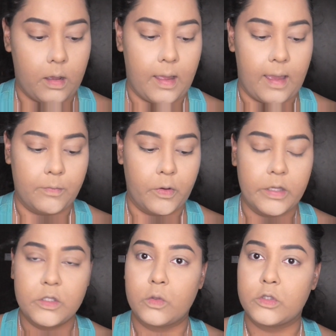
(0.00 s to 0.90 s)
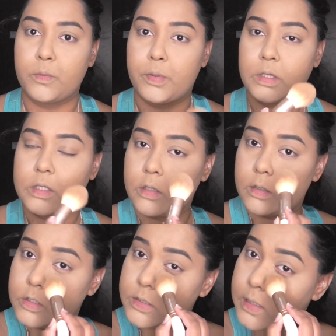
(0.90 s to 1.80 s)
I am going to also put this
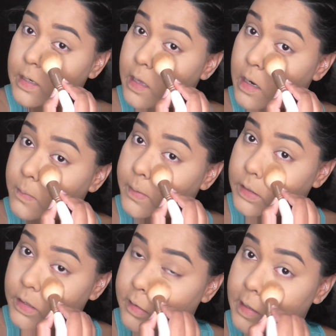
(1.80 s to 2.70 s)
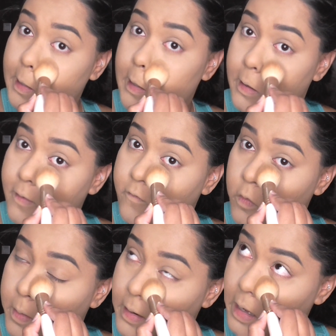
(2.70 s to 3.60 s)
on just a little bit thicker
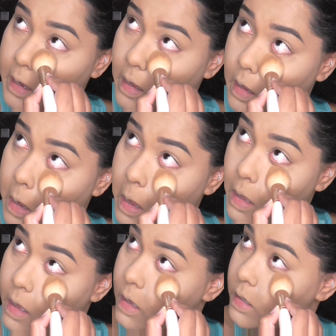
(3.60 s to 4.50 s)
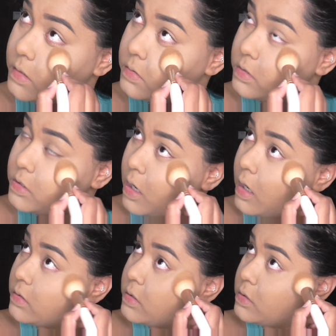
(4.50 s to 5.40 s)
for when I
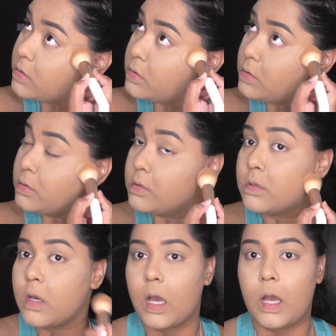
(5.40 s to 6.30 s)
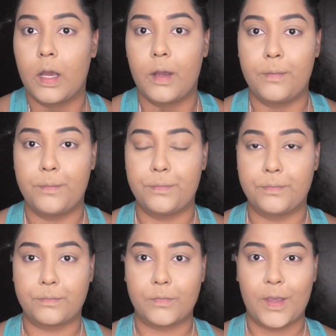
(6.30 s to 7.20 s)
start to do
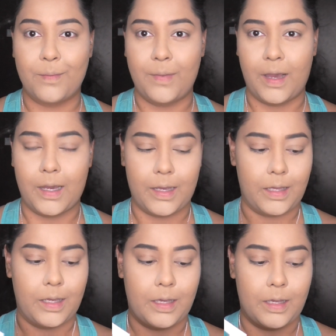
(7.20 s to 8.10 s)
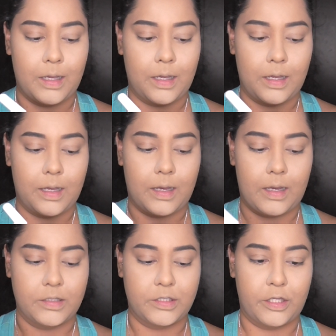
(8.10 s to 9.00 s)
my
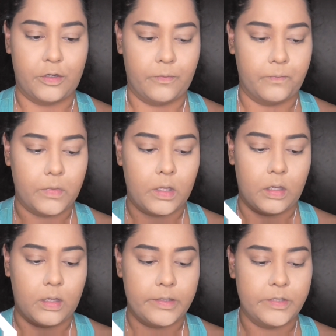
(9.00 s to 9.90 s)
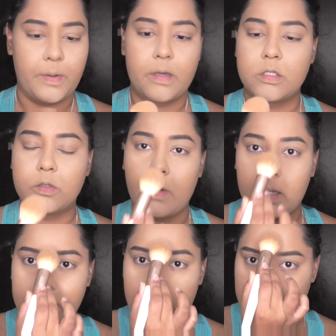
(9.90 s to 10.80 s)
eyeshadow. And this powder is
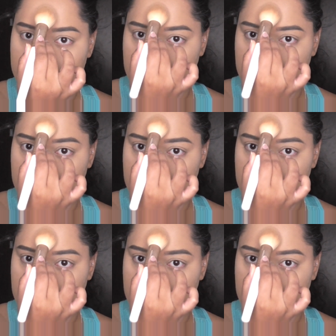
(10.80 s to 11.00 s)
quite nice.